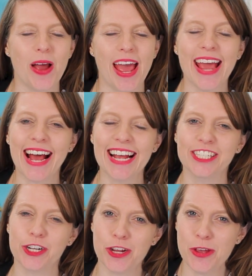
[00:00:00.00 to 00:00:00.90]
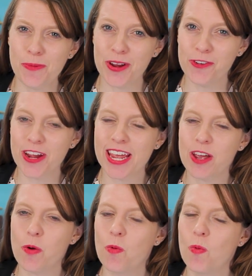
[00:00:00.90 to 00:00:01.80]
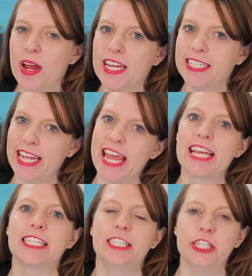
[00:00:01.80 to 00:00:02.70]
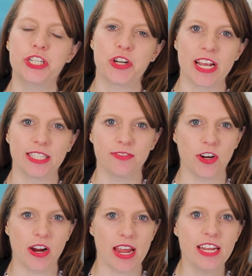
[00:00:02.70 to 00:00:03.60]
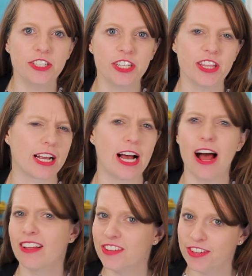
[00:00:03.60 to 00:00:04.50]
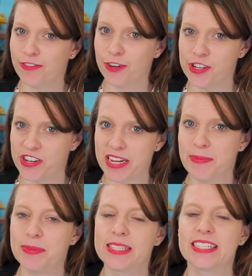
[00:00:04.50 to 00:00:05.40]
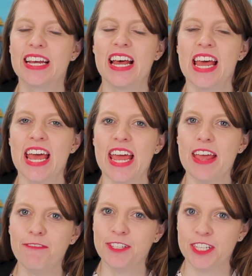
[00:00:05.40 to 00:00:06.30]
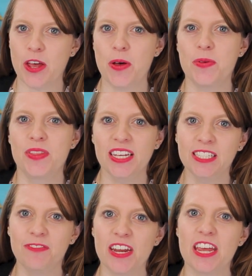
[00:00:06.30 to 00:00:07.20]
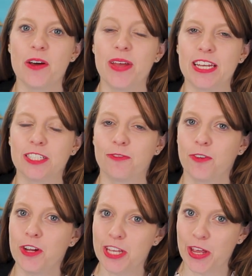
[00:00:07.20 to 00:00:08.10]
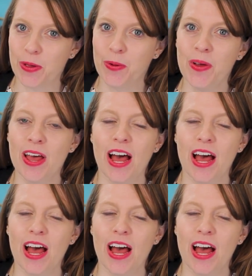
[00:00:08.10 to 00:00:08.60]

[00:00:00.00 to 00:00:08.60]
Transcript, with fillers: Hey guys, are you wondering what it takes to transfer into the college of your dreams? If so, this video is for you.